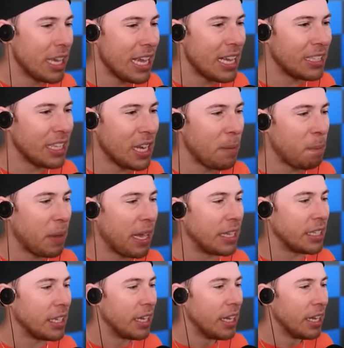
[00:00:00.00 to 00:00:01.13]
Easy
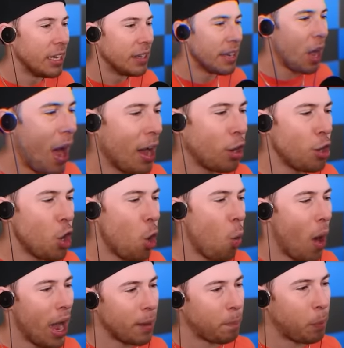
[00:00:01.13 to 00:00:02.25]
peasy. Now, I don't know
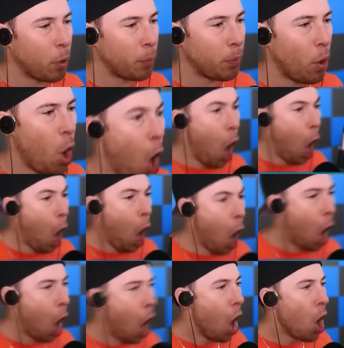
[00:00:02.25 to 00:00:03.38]
why purple...
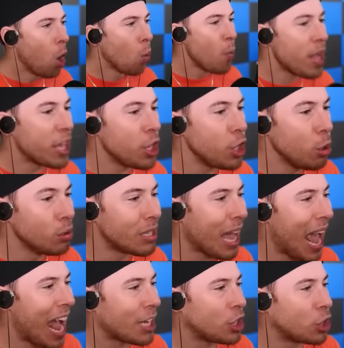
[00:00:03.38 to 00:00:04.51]
Oh! We can use the
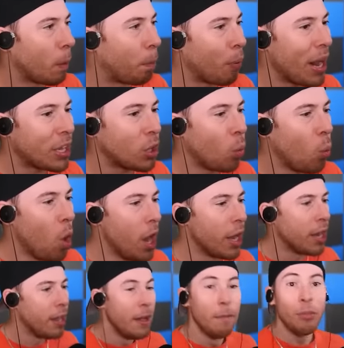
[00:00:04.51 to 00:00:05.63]
hatchet to break the
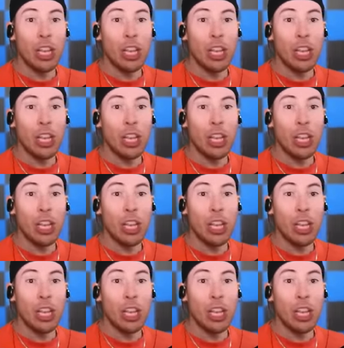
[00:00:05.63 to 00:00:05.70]
wood.